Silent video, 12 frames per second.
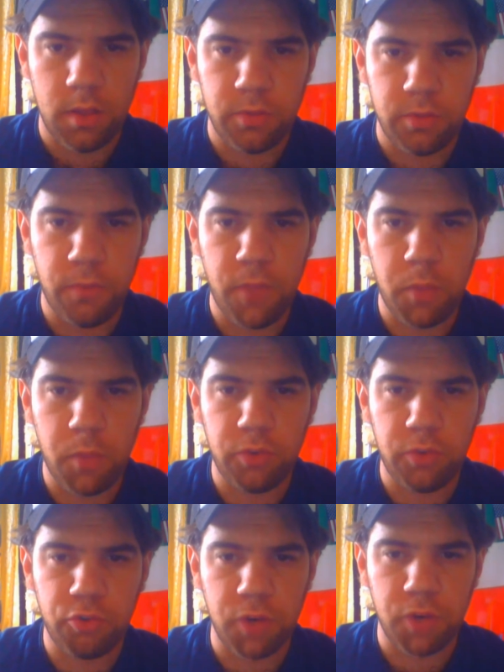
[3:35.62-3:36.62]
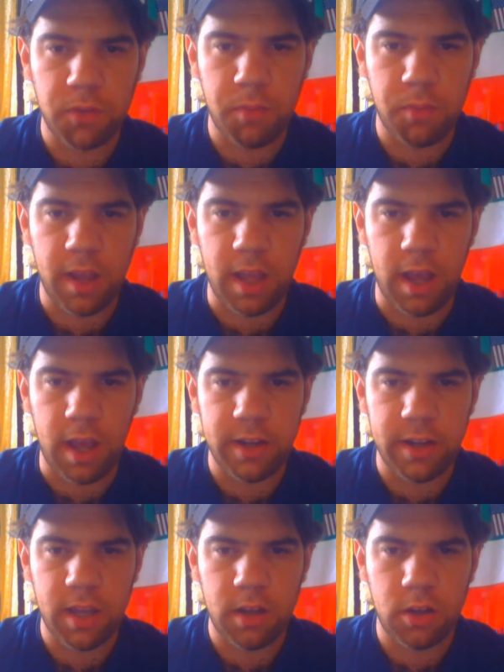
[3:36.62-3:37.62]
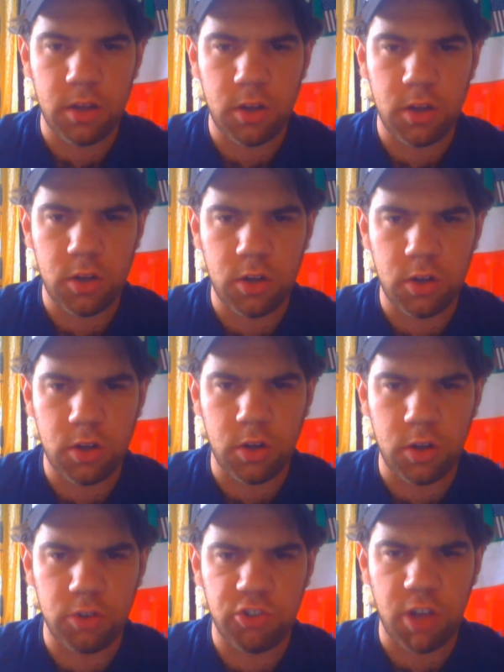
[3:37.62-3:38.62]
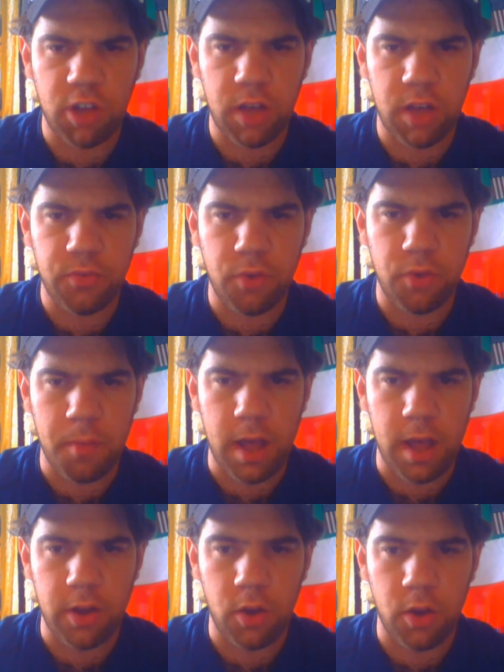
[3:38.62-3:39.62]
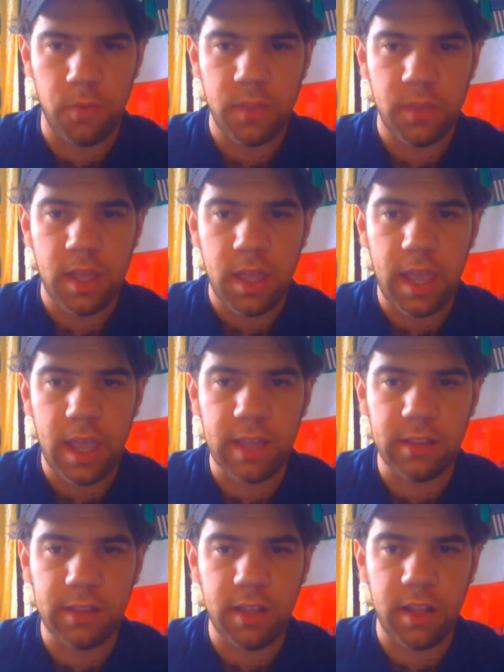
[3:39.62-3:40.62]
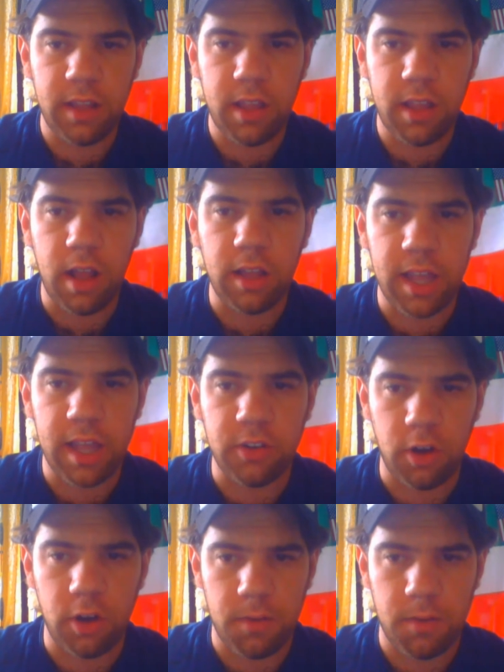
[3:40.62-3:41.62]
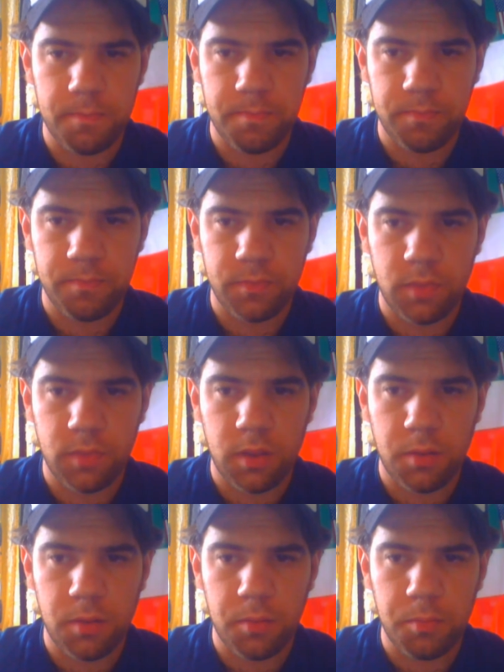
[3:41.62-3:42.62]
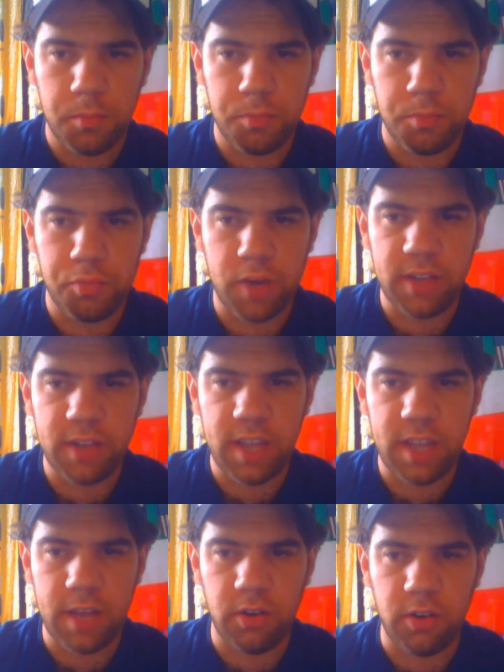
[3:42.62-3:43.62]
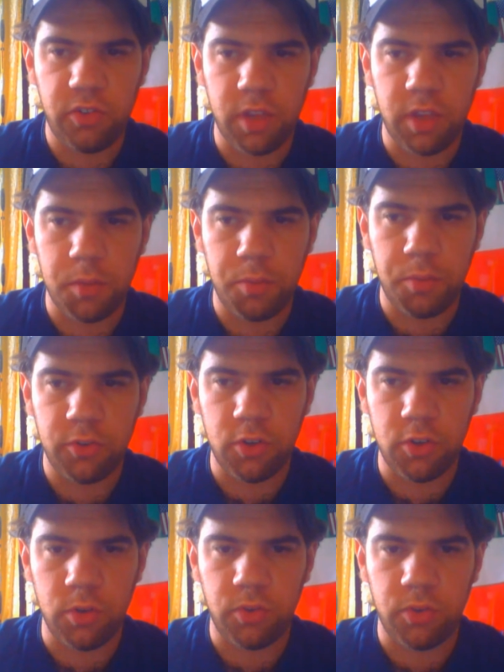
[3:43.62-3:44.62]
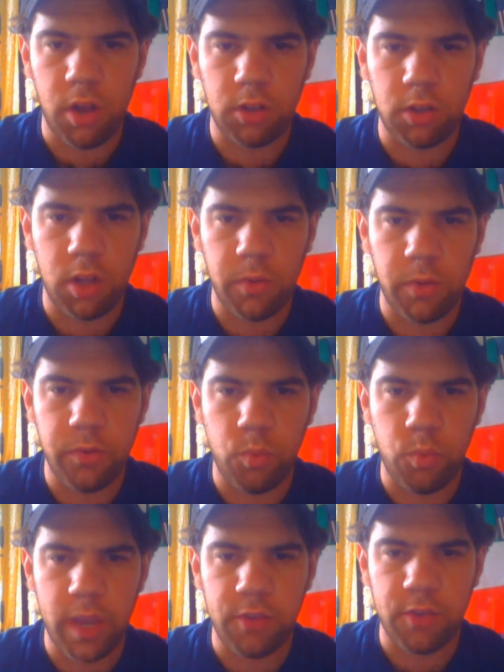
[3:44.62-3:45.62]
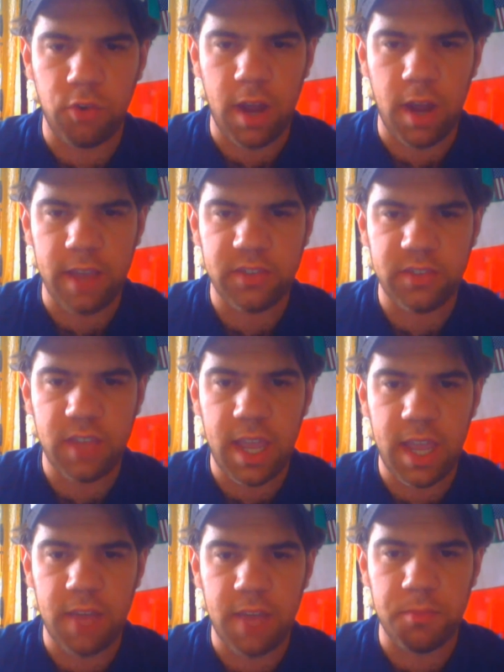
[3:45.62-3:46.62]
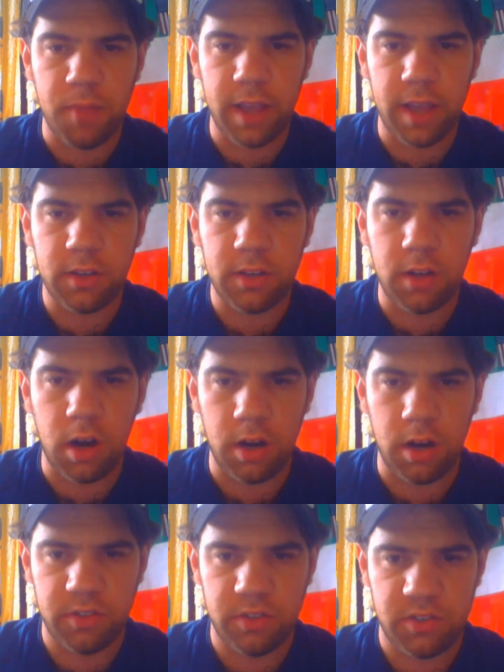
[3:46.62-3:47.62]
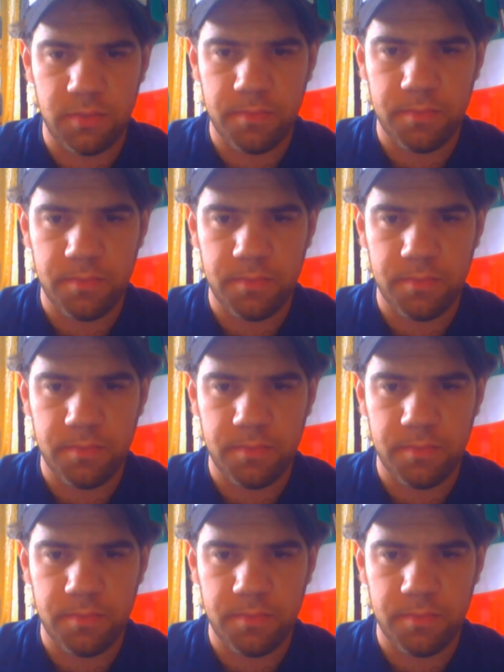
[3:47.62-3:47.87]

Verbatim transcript: The film was scripted by Anya Kochoff Romano and Lily Hollander. Brandt Andersen produced along with Wayne Rice and Mike Karz.